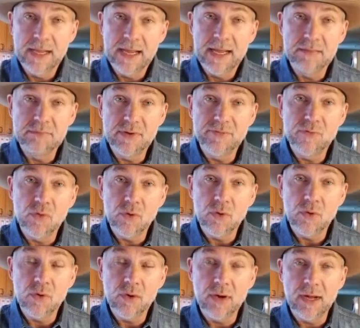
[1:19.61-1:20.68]
And
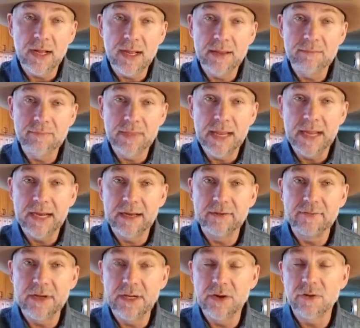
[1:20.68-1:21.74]
before I made a
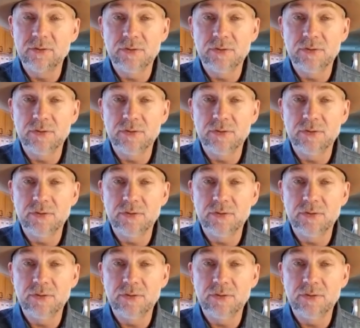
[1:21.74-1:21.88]
video